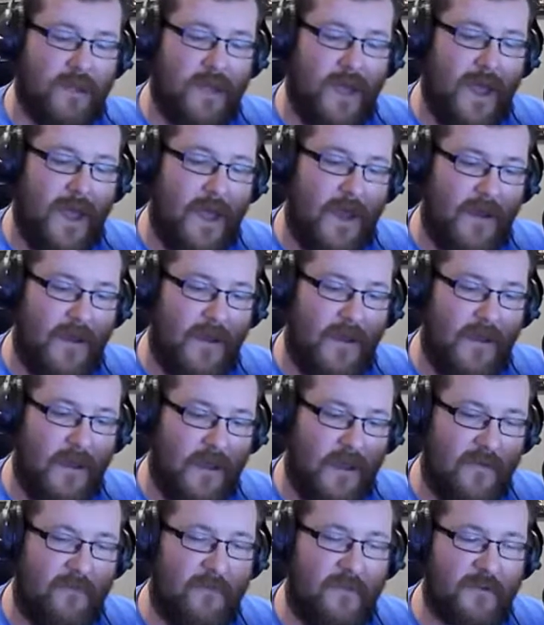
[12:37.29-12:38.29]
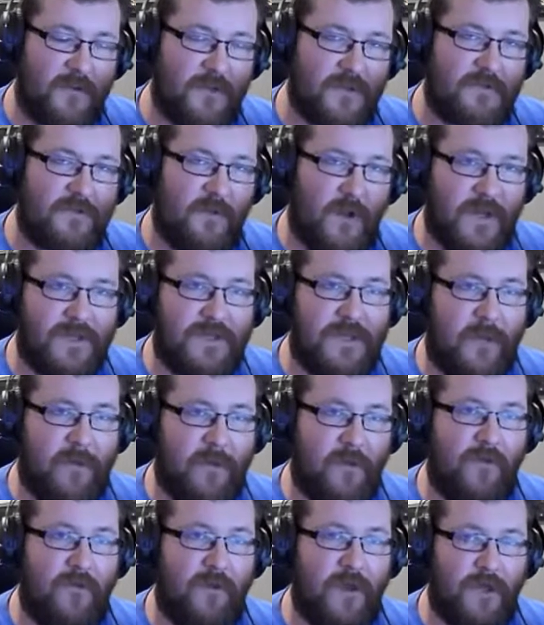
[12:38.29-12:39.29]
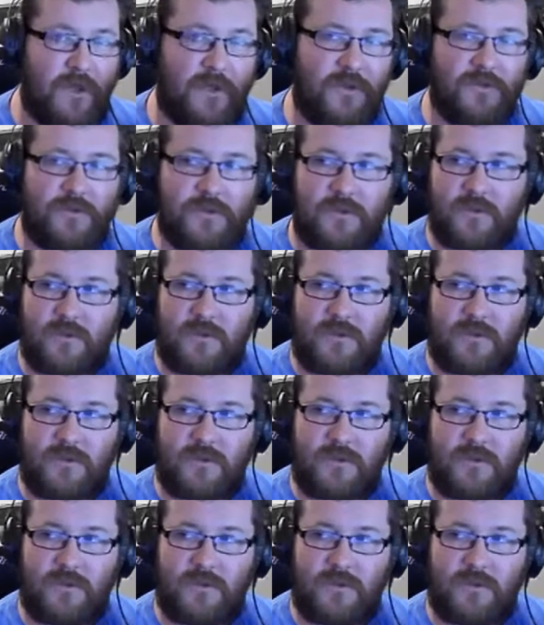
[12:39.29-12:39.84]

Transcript: that if you just watch that movie,